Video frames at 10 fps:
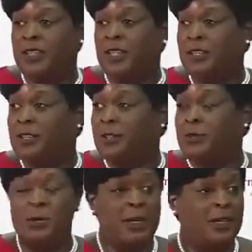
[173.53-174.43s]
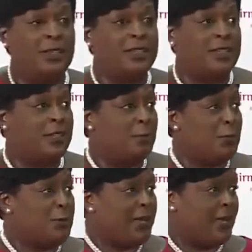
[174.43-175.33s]
Lisa Herring was hired
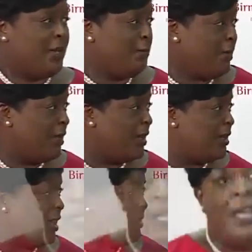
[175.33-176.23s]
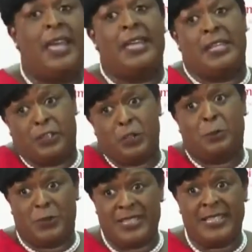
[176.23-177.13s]
in May. She is the city's
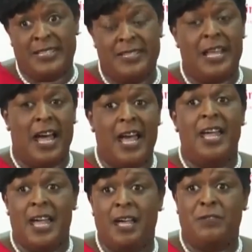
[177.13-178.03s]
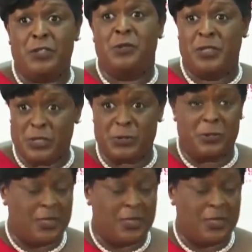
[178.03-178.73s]
4th superintendent in 9